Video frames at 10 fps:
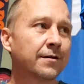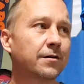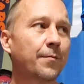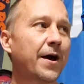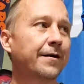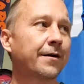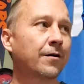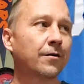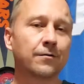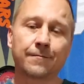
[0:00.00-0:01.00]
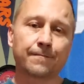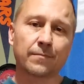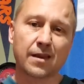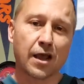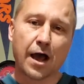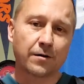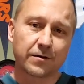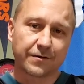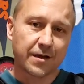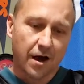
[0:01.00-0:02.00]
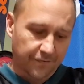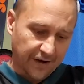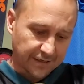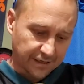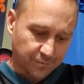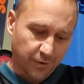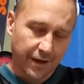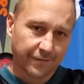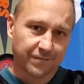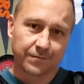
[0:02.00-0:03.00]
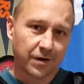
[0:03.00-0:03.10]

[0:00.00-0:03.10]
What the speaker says: no matter how good the offenses play